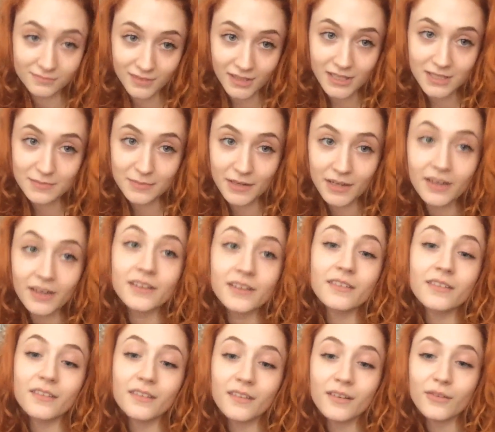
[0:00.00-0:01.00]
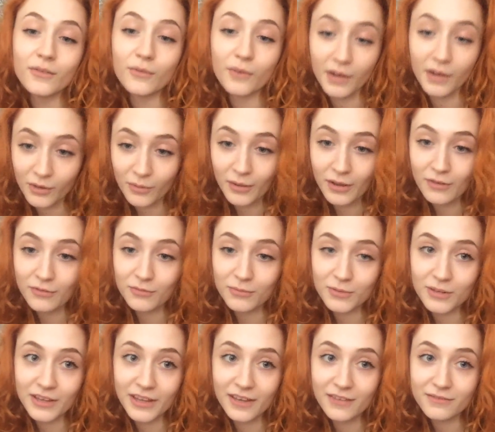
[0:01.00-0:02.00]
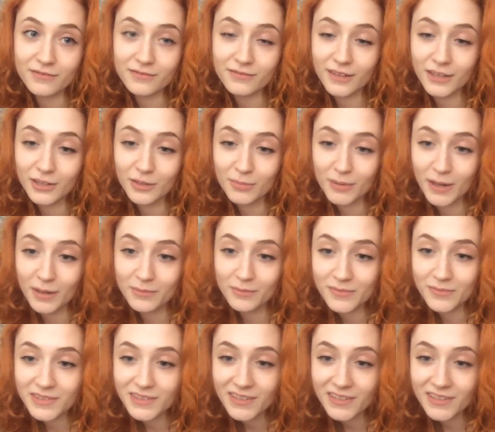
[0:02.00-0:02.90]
Experience running away from your life and your problems.